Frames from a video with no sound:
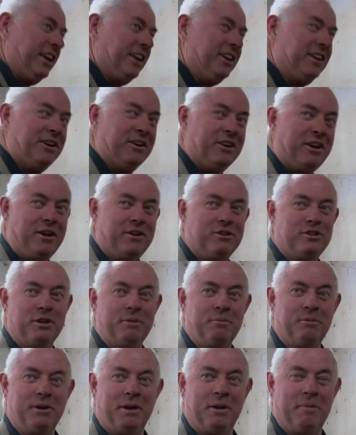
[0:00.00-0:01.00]
down there and go to
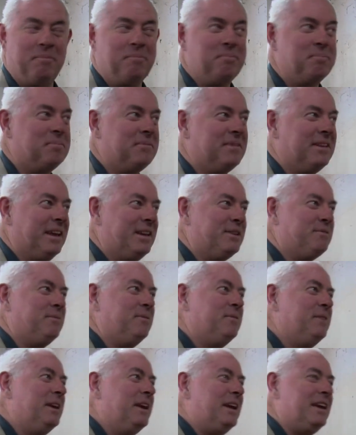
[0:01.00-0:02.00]
slippery dip.
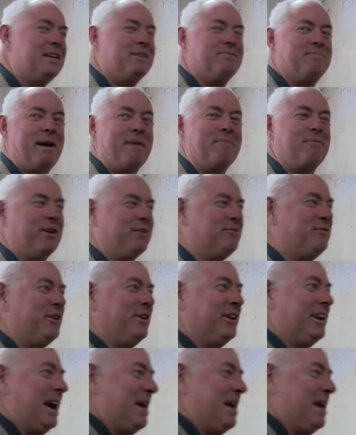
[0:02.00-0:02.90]
His mum wasn't very